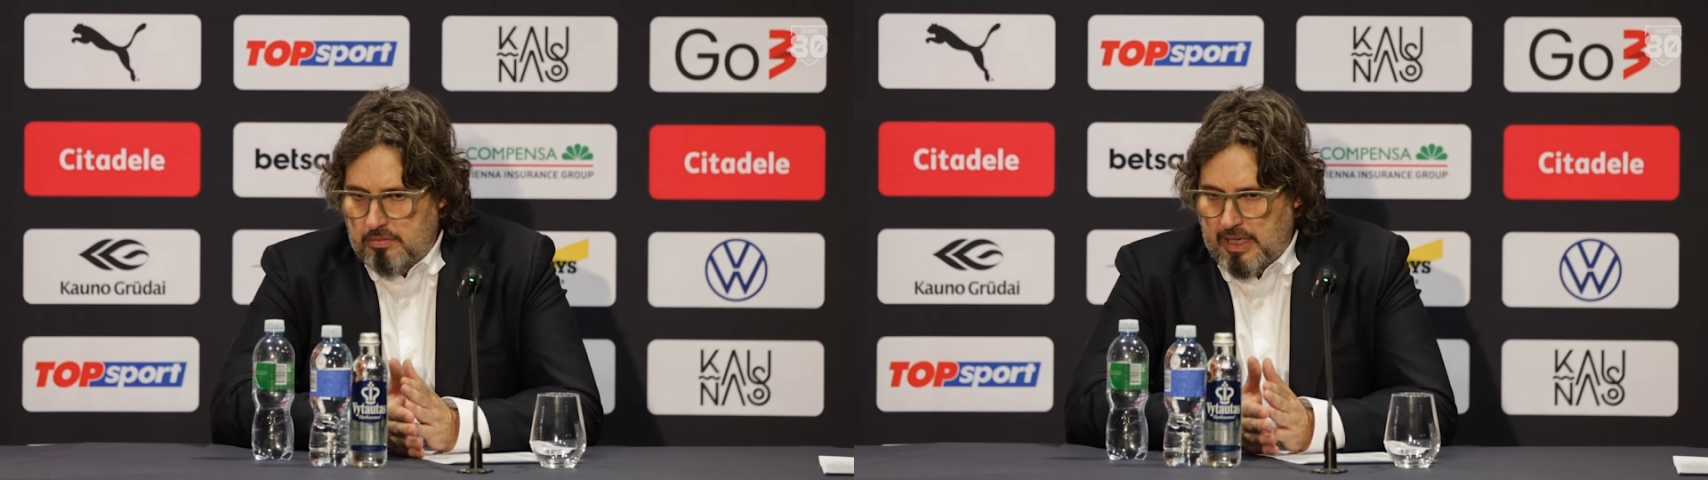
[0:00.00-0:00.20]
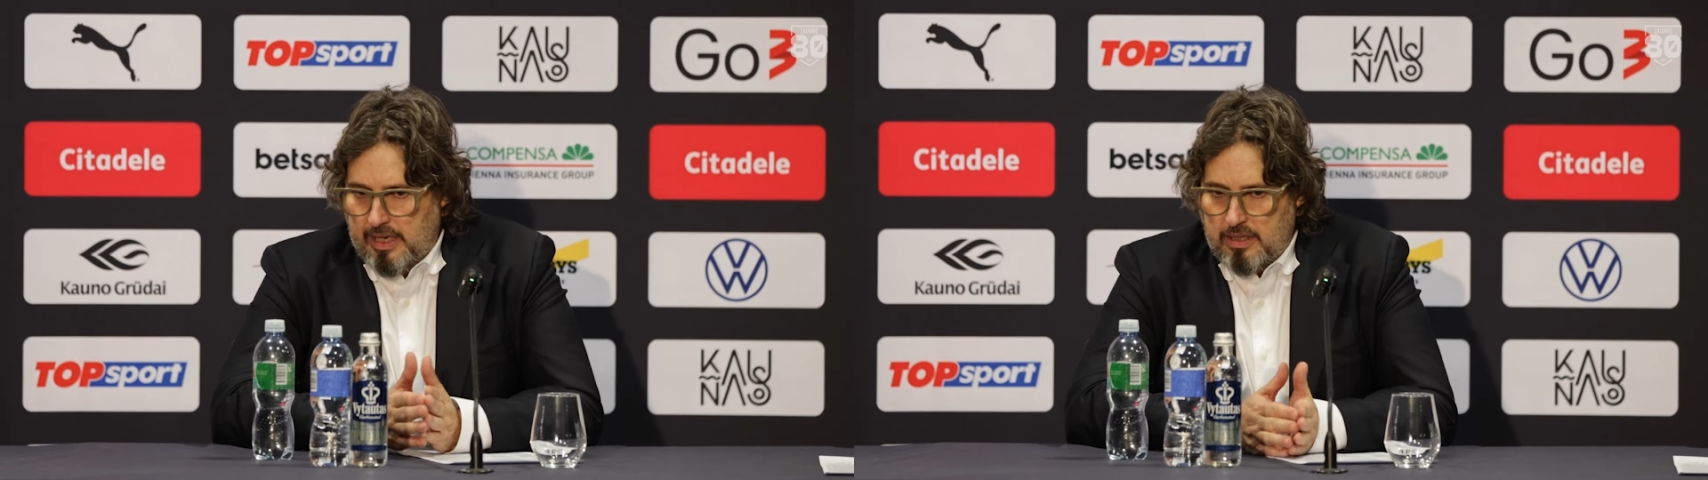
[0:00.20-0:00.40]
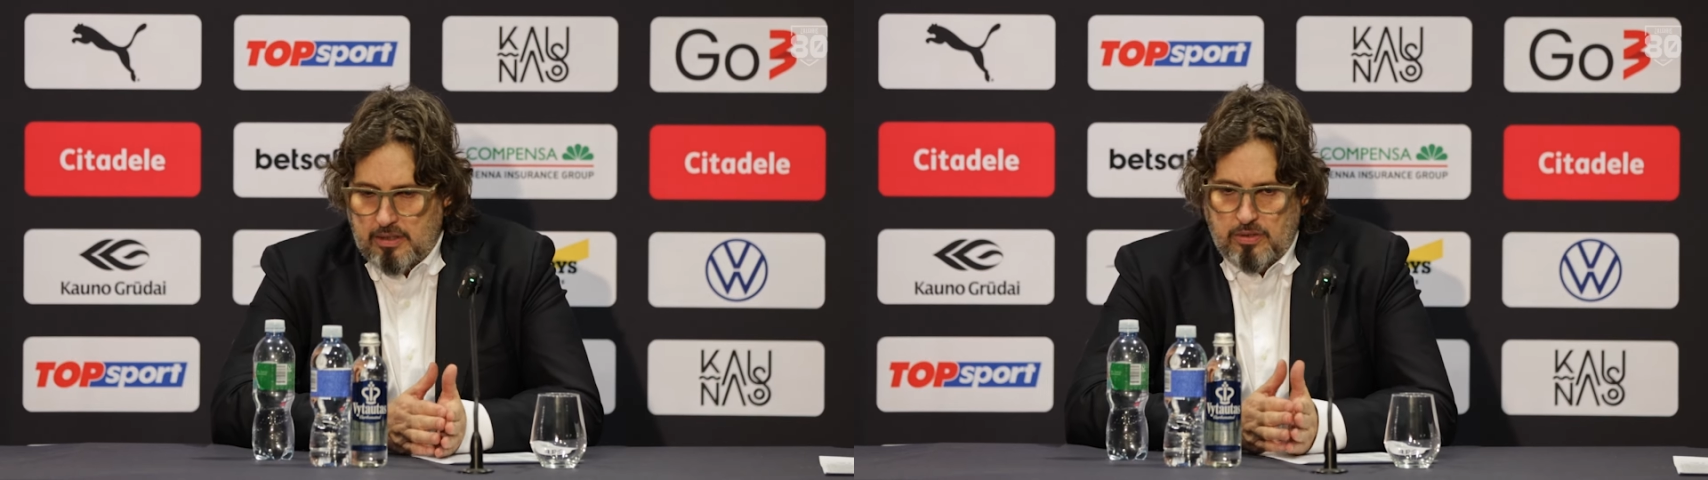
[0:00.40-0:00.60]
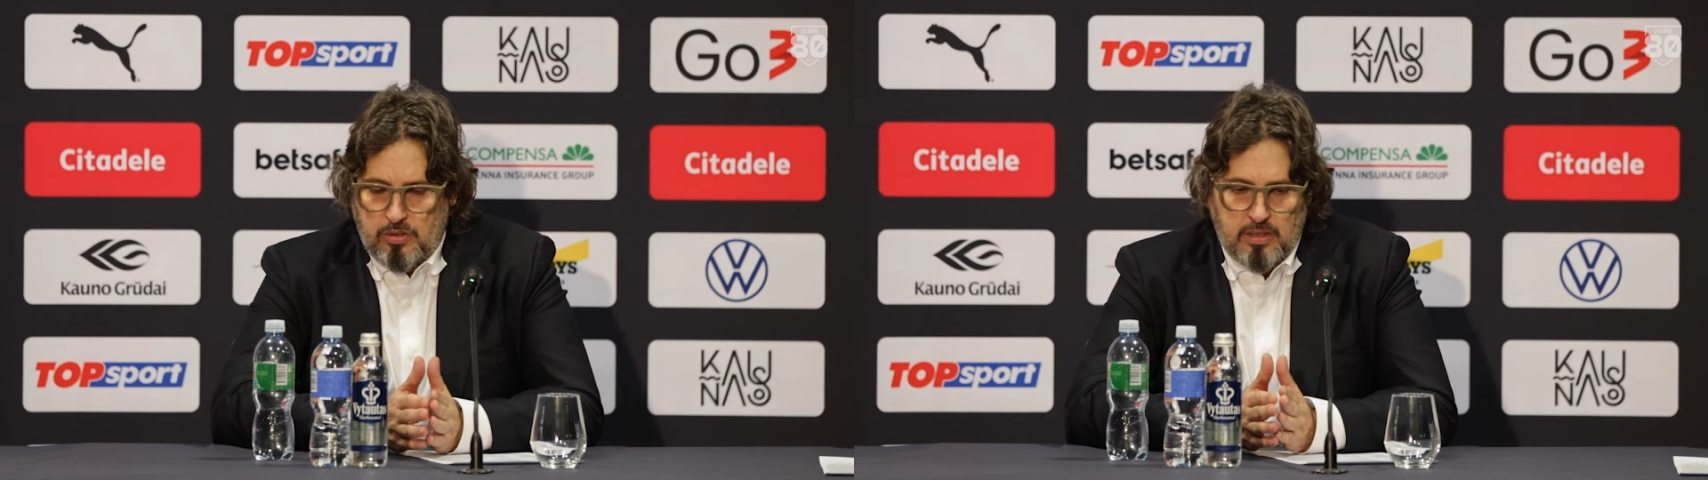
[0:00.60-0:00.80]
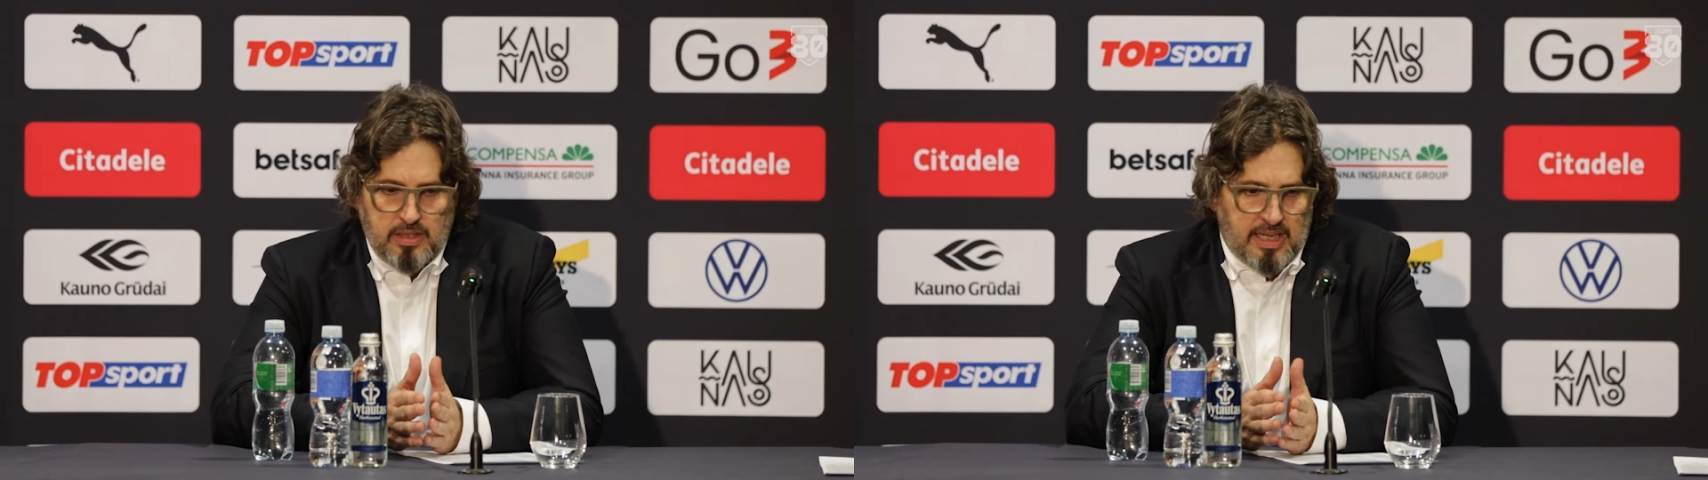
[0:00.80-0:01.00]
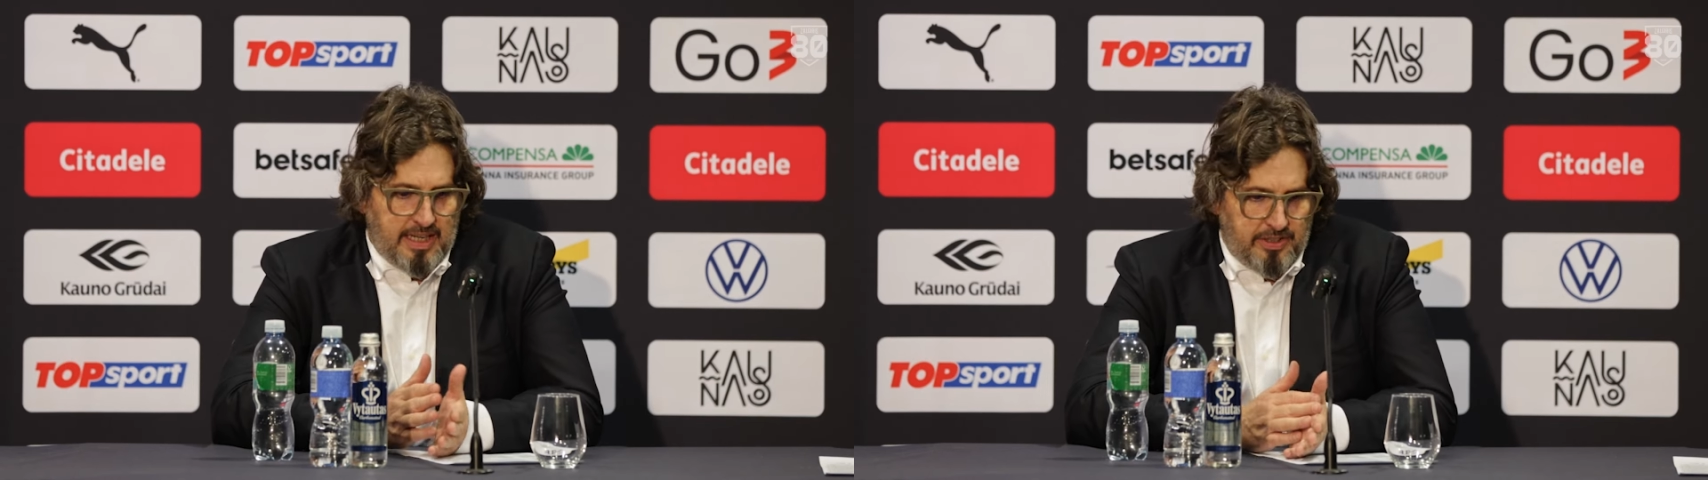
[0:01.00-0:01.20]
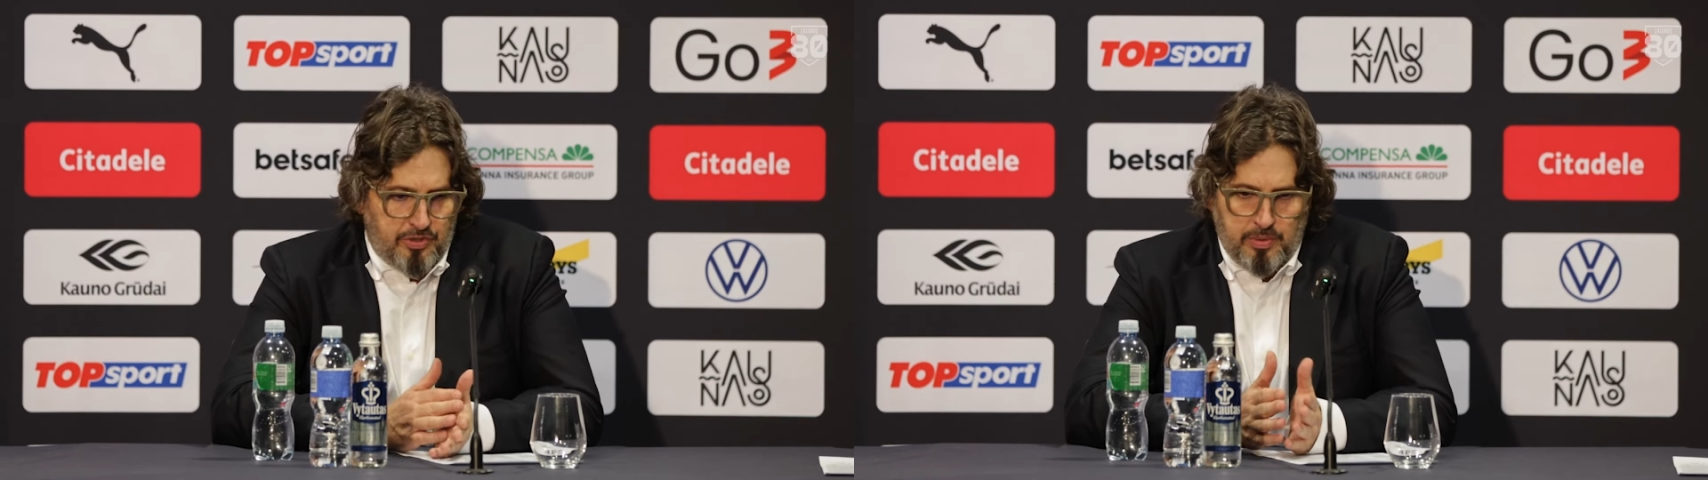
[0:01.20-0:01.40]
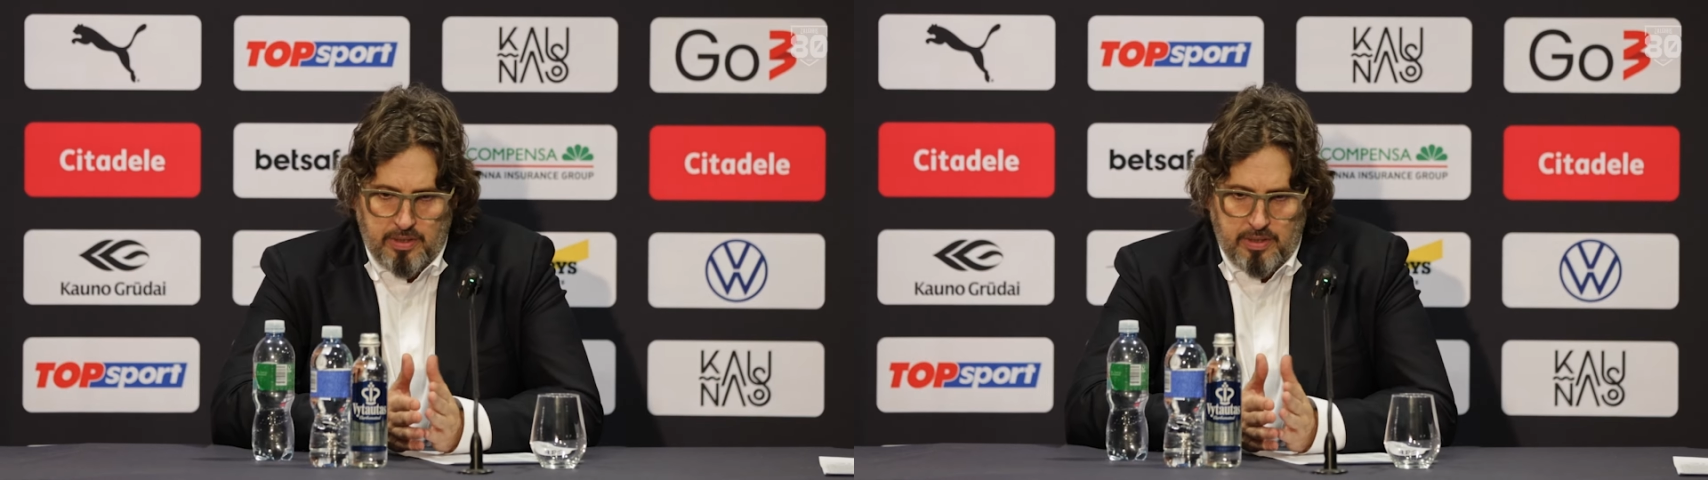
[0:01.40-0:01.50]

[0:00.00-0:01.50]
like Gedraitis,